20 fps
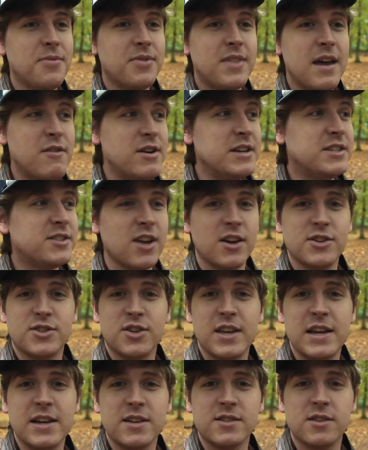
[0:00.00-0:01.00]
There is such a
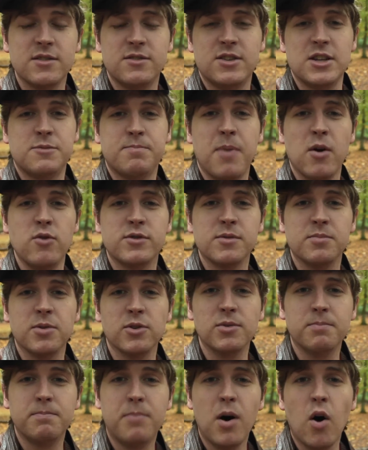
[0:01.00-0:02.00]
thing as a
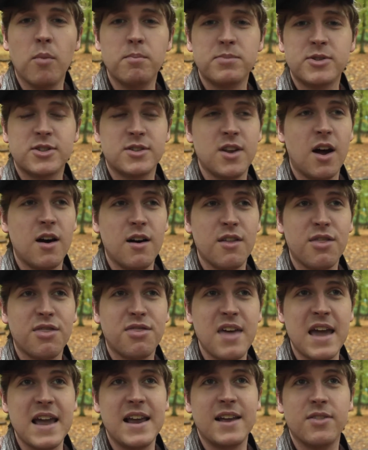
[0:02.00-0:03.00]
disposable pop star
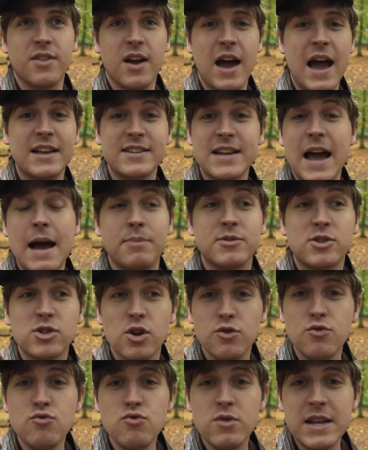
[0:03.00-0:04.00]
thing that has
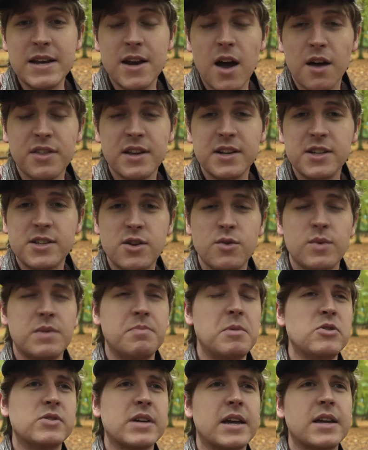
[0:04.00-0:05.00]
absolutely nothing to do with
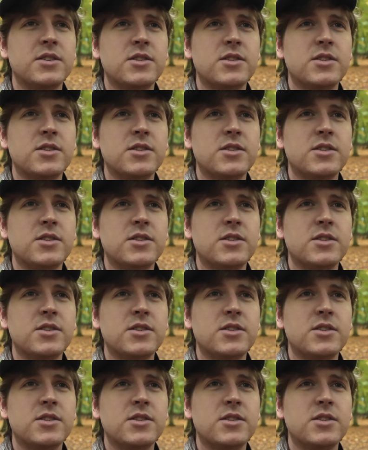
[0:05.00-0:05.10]
music,